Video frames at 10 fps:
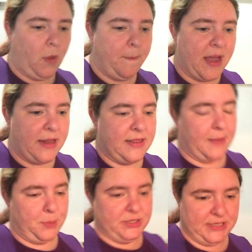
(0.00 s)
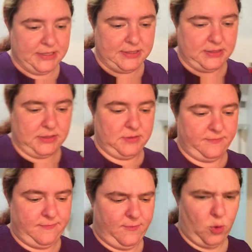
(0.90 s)
But that puts us
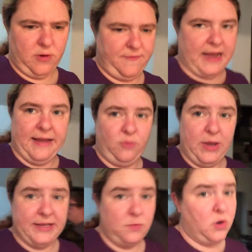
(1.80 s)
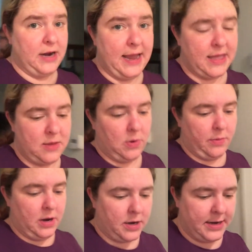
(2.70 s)
four or five weeks more ahead than where
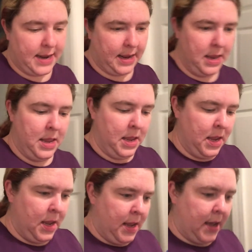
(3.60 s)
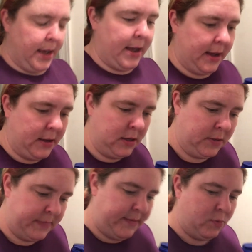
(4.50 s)
we are today. Uh,
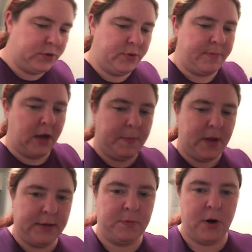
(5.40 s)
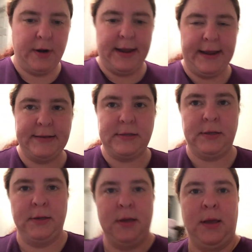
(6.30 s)
maybe we'll do a mukbang tomorrow
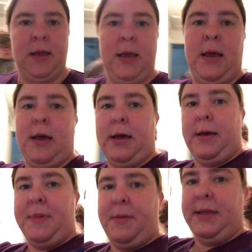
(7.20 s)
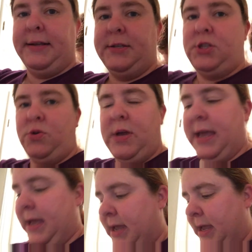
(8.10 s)
night. Um, I'd like to do
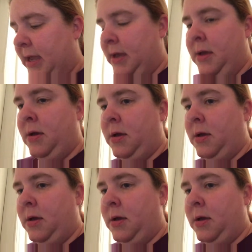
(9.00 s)
a...